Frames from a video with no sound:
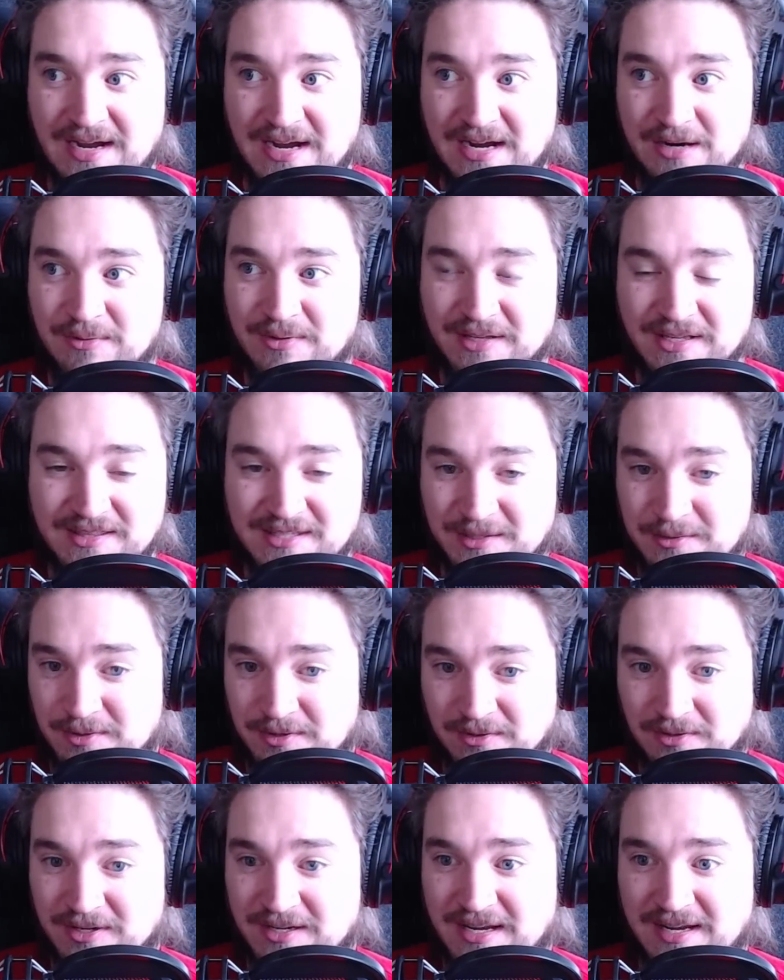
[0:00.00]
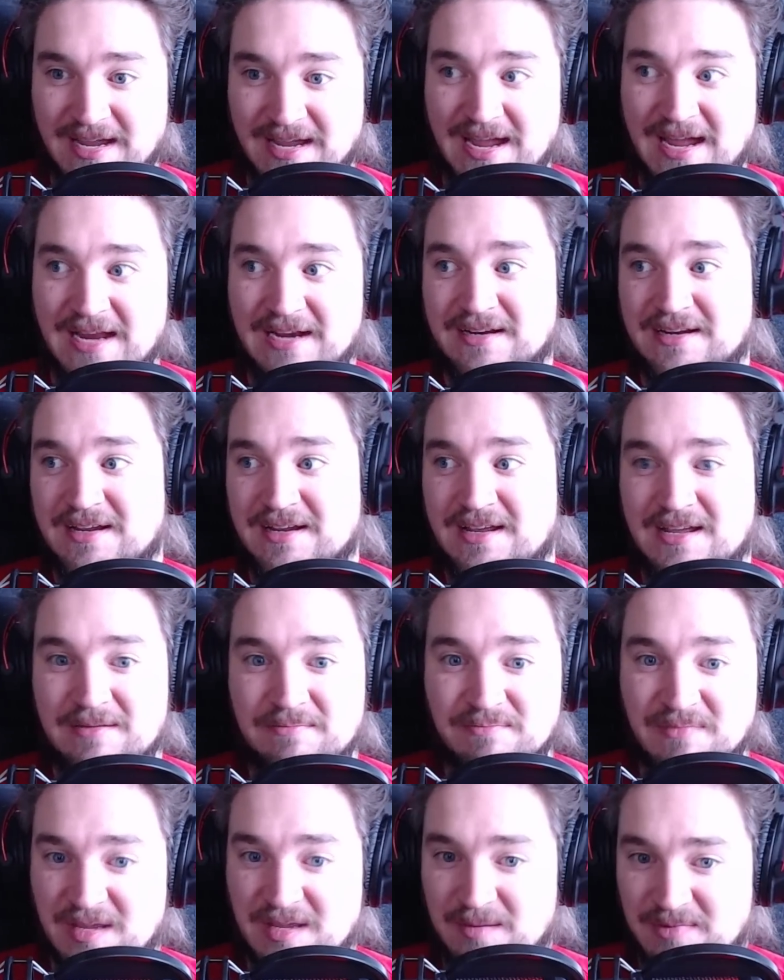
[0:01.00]
really think we're looking at
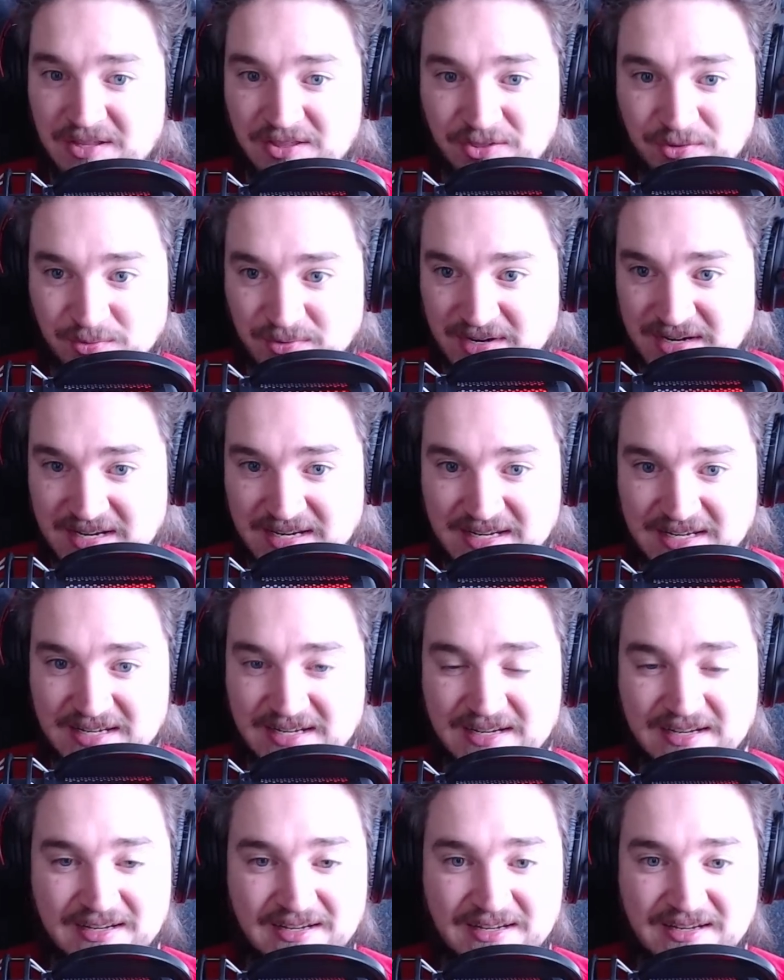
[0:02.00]
maybe 3